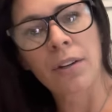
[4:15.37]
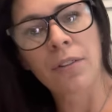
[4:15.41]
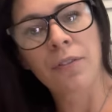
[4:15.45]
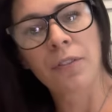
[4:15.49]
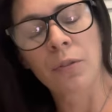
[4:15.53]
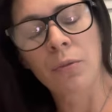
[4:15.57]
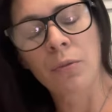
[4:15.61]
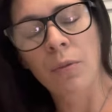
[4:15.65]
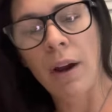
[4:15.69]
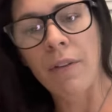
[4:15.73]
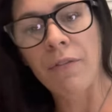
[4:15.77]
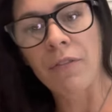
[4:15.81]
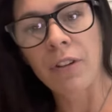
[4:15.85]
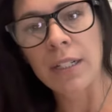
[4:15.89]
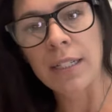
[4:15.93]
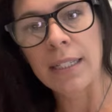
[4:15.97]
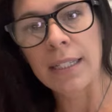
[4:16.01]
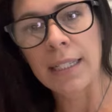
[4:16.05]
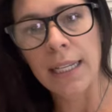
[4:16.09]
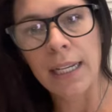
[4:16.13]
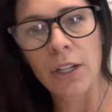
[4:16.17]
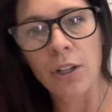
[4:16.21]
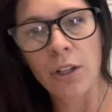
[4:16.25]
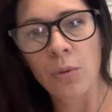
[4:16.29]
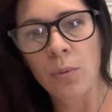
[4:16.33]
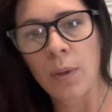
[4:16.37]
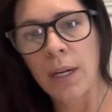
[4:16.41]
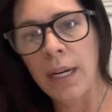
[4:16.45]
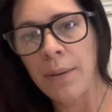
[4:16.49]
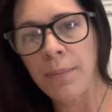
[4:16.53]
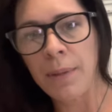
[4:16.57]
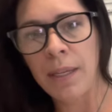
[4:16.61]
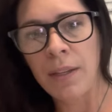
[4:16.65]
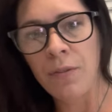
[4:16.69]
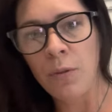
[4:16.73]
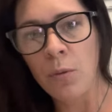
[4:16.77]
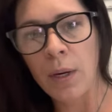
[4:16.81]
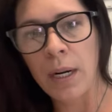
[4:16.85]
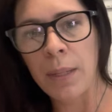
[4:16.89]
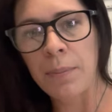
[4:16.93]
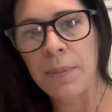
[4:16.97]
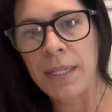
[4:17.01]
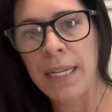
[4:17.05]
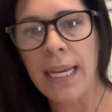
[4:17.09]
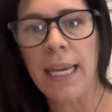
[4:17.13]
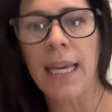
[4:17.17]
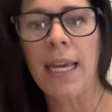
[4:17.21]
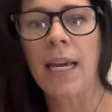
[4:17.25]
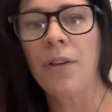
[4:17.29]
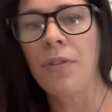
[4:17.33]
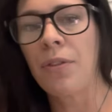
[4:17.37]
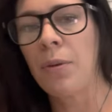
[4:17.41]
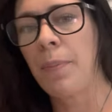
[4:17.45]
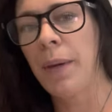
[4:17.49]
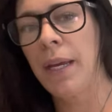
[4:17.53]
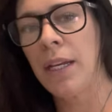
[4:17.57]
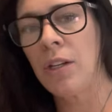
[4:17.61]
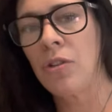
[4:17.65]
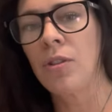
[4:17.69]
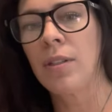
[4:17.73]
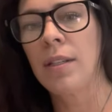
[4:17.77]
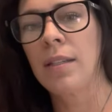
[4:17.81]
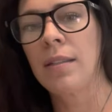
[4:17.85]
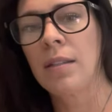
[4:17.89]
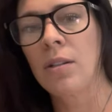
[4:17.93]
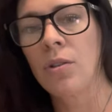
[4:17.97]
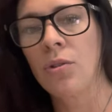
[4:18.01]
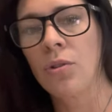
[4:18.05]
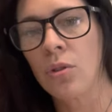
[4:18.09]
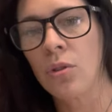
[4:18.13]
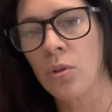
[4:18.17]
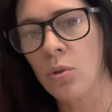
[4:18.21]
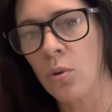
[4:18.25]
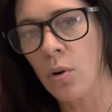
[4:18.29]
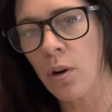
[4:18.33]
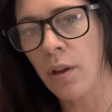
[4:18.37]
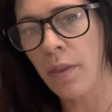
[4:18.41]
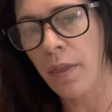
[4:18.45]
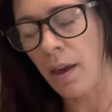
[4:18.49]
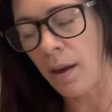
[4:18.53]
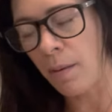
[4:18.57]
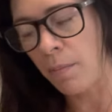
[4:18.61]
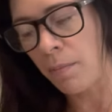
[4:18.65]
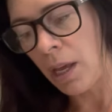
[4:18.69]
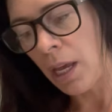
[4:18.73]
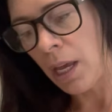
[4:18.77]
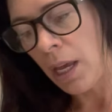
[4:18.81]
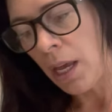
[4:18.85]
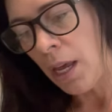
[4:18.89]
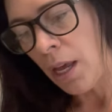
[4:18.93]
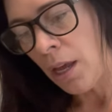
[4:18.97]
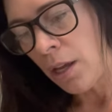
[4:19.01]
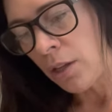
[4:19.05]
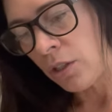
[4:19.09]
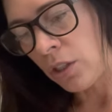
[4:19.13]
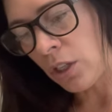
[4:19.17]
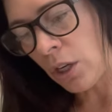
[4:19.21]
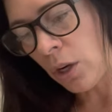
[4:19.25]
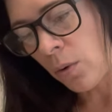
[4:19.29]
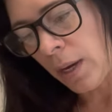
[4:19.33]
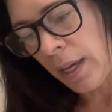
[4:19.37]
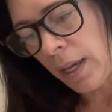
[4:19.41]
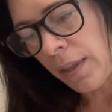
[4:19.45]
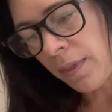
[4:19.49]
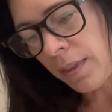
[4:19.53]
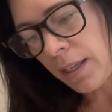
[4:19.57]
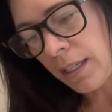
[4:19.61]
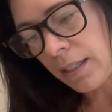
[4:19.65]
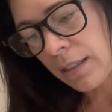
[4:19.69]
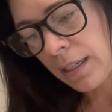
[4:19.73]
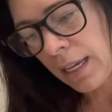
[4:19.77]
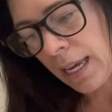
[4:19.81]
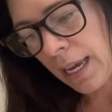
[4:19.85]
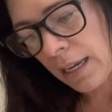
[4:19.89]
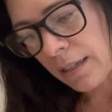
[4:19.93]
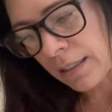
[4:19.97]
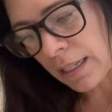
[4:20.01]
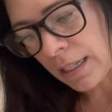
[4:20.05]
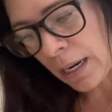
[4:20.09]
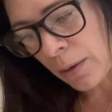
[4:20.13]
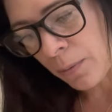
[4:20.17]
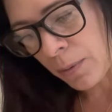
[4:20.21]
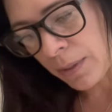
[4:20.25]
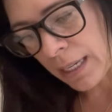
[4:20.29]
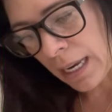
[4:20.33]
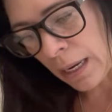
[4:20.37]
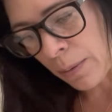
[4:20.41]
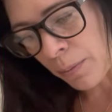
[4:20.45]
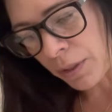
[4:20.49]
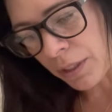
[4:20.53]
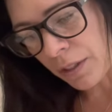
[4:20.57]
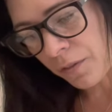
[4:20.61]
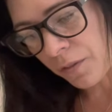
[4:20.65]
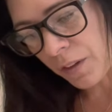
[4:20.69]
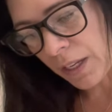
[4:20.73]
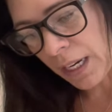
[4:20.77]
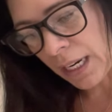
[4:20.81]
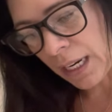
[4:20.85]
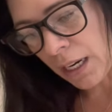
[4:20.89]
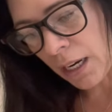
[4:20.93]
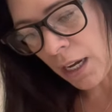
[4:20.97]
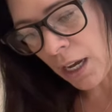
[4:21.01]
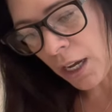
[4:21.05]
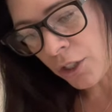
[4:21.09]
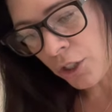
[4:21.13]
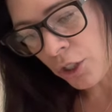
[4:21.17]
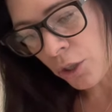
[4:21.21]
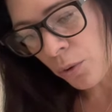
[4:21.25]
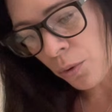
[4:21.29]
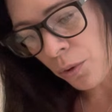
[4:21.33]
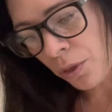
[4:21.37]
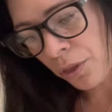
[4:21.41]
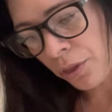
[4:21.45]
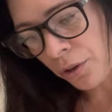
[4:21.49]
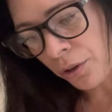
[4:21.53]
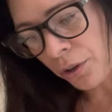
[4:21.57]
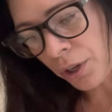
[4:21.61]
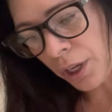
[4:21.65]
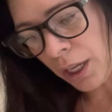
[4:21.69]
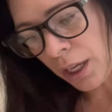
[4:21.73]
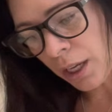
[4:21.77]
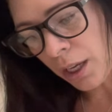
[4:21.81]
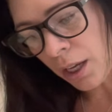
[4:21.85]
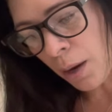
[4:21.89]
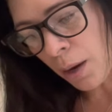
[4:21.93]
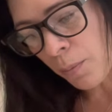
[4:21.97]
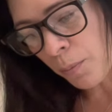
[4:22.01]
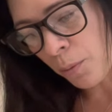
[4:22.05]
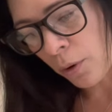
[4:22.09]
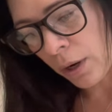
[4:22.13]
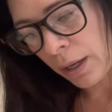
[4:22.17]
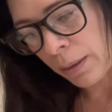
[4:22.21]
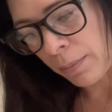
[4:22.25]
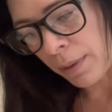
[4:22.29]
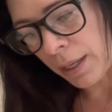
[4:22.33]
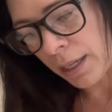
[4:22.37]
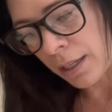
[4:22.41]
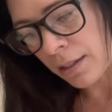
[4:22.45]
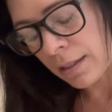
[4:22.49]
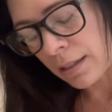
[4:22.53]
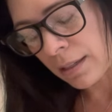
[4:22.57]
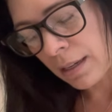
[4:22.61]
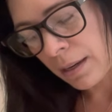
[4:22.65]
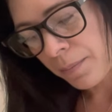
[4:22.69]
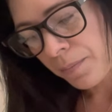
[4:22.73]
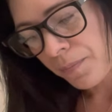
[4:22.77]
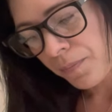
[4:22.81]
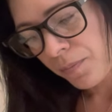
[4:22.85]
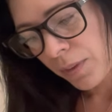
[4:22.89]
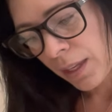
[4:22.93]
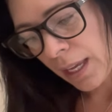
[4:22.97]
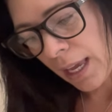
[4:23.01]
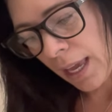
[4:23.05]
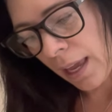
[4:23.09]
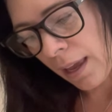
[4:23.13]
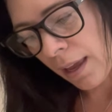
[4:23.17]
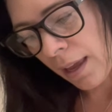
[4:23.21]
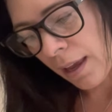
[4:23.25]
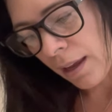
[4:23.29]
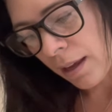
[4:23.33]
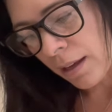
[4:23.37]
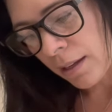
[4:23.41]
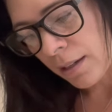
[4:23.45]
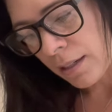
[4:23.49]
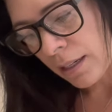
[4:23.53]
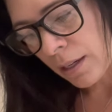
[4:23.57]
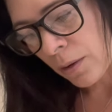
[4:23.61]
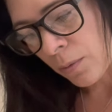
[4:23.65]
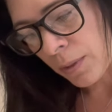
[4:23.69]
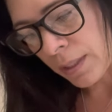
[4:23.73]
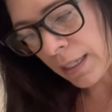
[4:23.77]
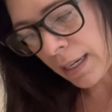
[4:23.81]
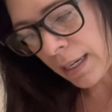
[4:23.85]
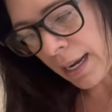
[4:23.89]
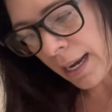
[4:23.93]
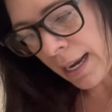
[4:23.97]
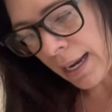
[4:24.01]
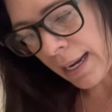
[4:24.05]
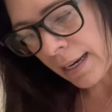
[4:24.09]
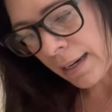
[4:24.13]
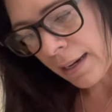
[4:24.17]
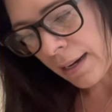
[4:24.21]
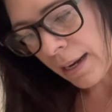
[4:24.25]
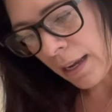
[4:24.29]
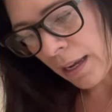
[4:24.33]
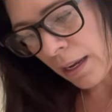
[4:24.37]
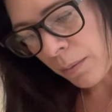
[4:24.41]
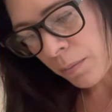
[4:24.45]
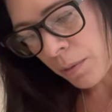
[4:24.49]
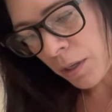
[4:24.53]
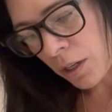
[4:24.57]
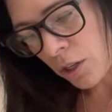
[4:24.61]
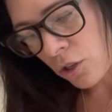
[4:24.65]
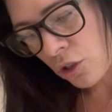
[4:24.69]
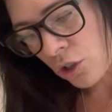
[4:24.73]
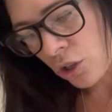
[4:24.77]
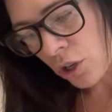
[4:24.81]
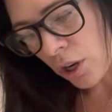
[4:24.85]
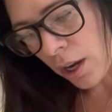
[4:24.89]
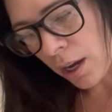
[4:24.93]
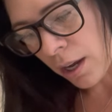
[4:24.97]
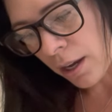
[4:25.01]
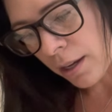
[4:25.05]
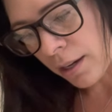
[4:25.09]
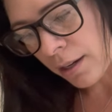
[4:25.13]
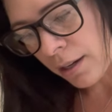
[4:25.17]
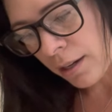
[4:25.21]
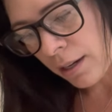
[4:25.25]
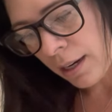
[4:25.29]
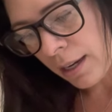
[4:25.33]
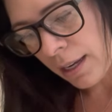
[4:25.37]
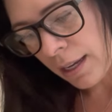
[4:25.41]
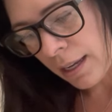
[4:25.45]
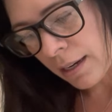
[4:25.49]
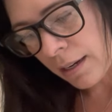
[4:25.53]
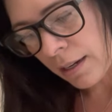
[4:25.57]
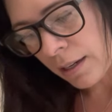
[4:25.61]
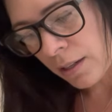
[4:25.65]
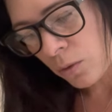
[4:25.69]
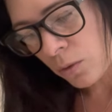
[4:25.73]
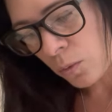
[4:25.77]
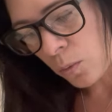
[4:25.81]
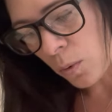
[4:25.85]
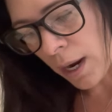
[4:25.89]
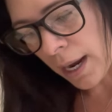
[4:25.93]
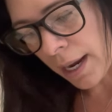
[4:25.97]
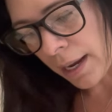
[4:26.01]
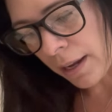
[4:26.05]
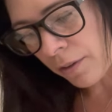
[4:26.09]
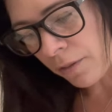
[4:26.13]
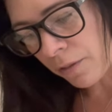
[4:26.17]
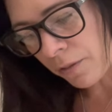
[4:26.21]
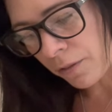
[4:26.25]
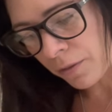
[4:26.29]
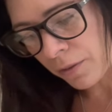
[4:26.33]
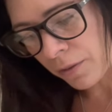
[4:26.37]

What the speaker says: for reference later even when I'm taking out the pages, I still store them. So in this case, I was able to fit in a 2:30 appointment and it was a guy named Sean and his wife